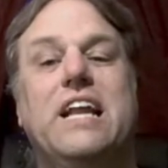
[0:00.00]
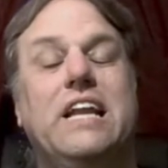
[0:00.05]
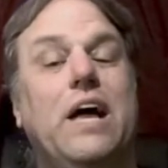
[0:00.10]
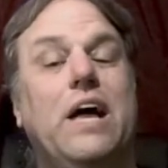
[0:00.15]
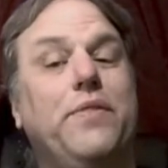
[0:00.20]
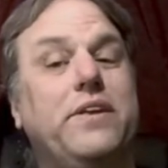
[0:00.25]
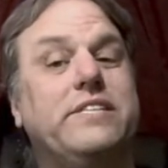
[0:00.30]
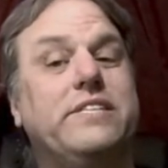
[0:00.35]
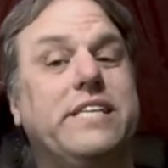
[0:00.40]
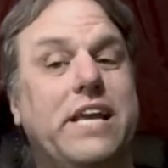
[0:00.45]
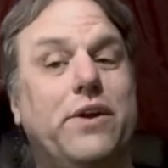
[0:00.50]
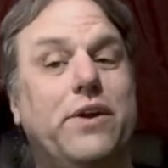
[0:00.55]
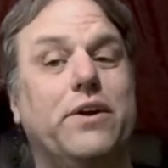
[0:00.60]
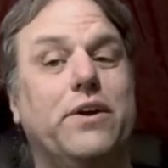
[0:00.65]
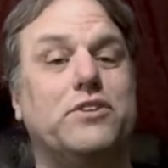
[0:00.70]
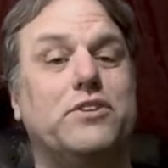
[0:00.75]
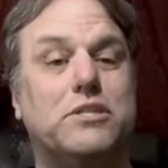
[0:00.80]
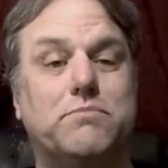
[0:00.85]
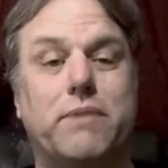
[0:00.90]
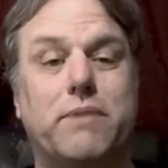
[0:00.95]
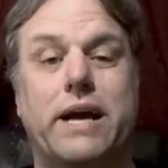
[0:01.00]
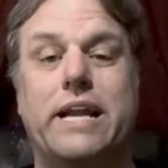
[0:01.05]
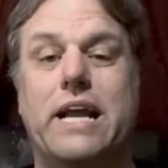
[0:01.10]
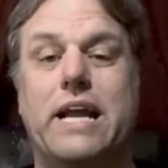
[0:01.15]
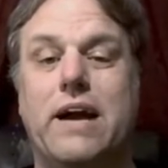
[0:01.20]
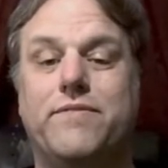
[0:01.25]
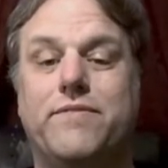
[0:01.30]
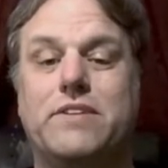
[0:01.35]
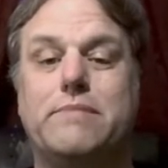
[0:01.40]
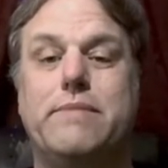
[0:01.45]
Now, these characters might
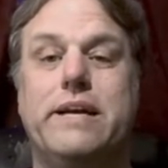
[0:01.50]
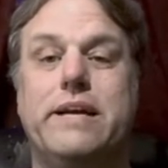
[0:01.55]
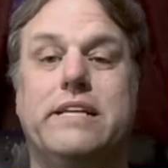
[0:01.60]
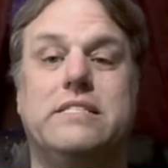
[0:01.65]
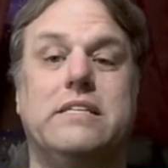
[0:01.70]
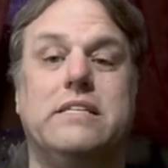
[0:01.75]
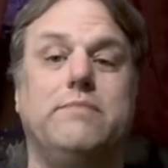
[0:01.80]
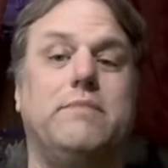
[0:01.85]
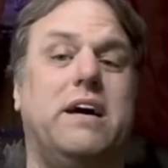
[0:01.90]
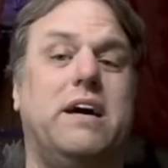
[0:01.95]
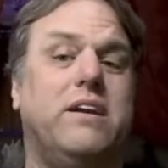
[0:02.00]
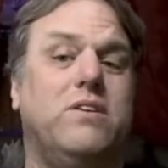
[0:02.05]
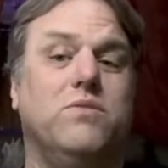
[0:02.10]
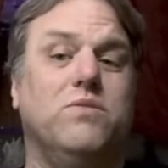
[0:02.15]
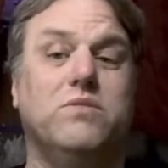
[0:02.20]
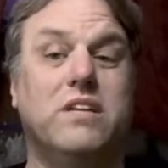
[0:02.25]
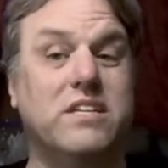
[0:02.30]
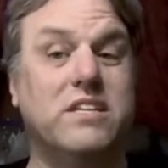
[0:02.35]
have to make some, I don't know,